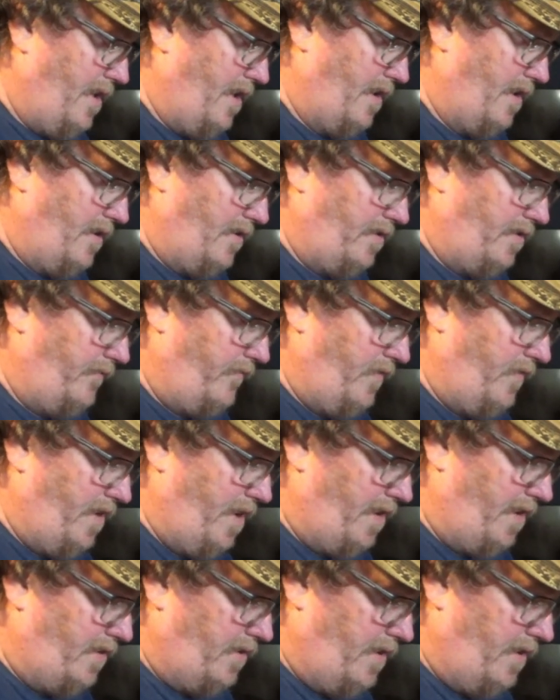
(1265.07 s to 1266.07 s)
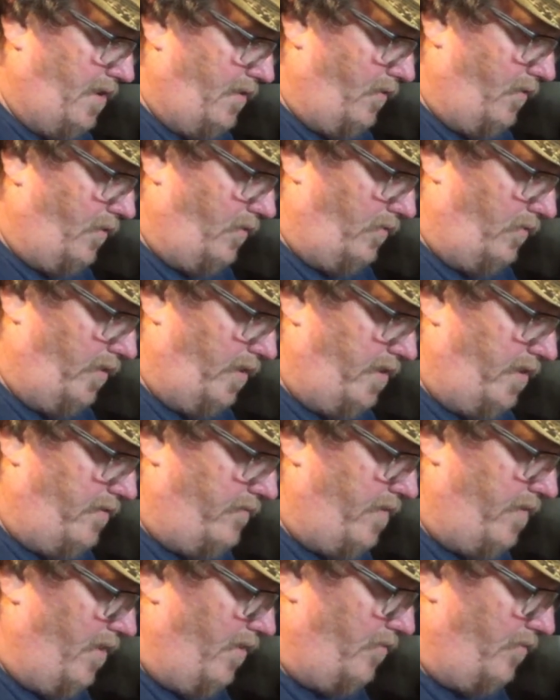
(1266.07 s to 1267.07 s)
Because if you got oil in the
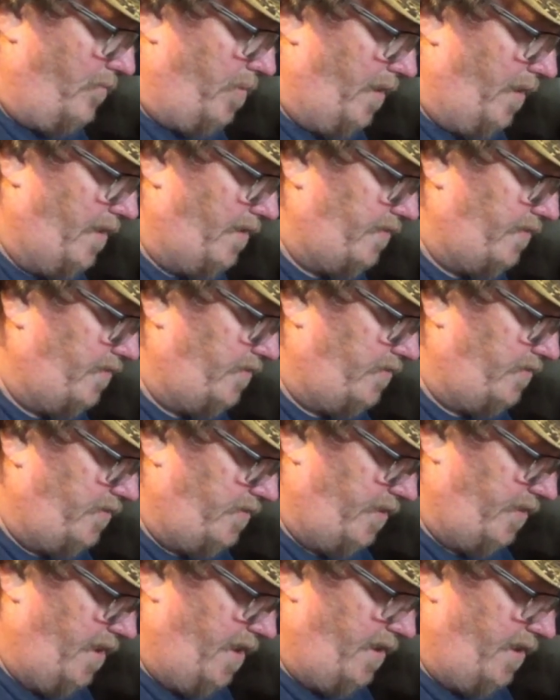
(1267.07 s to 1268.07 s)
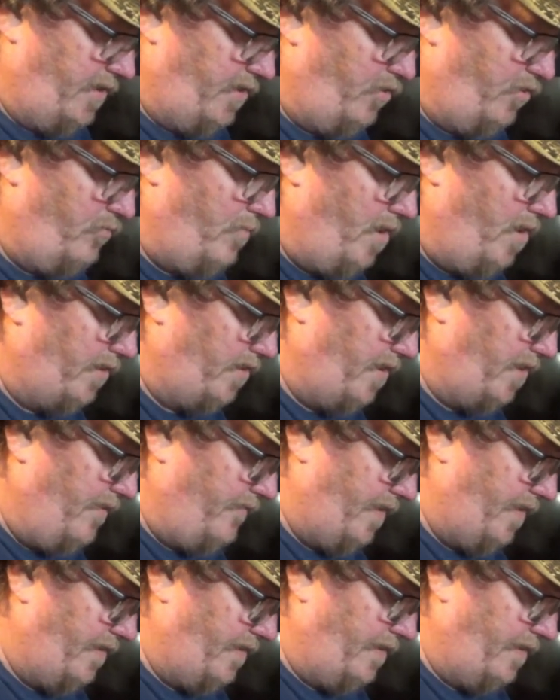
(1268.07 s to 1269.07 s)
wrong places and too much of
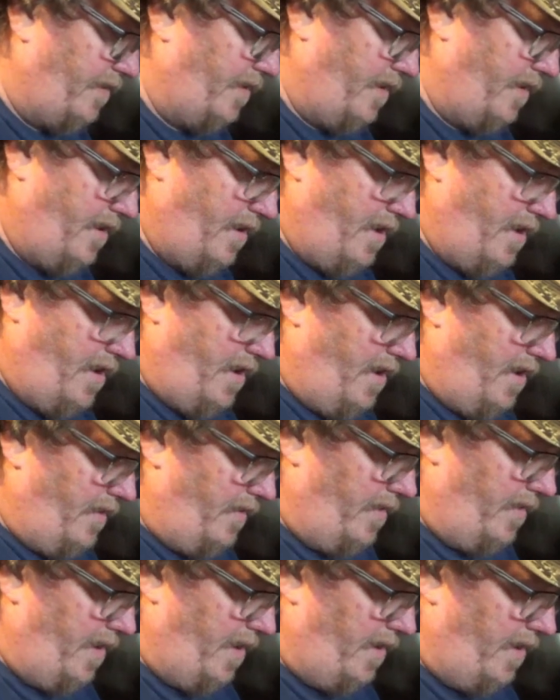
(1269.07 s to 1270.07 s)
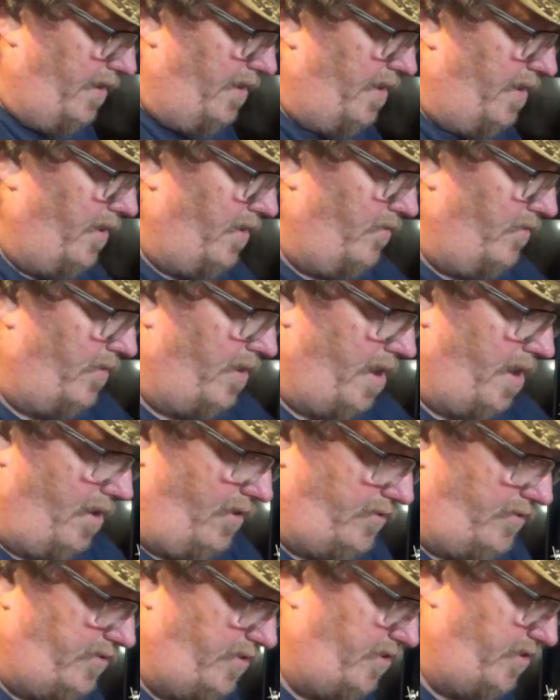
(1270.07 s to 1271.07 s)
it, then you'll
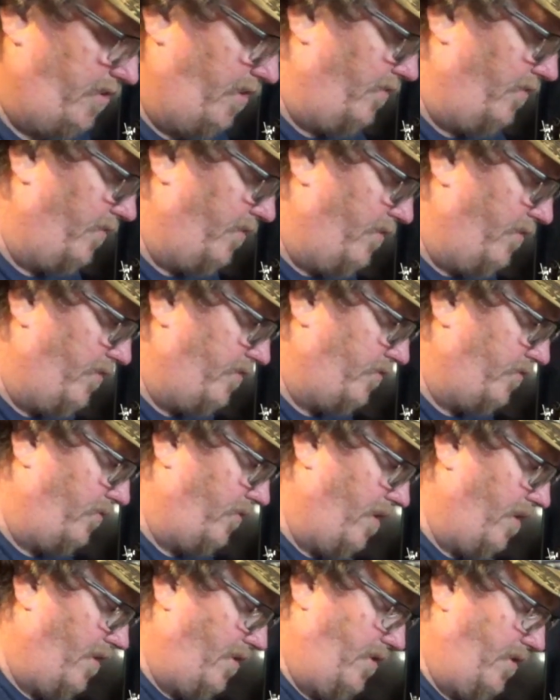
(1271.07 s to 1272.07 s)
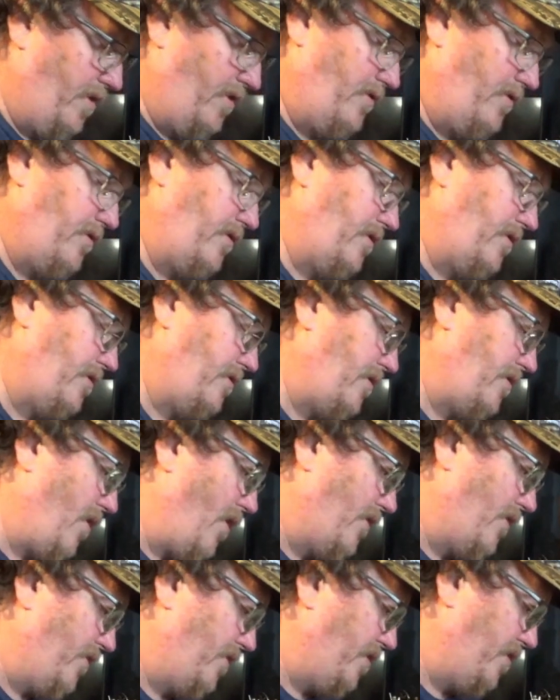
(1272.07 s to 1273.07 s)
cause the cylinder, the
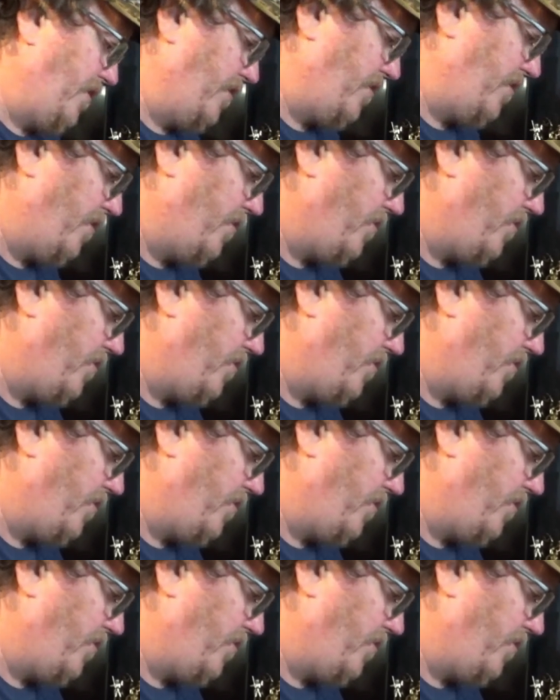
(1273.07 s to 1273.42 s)
cartridges to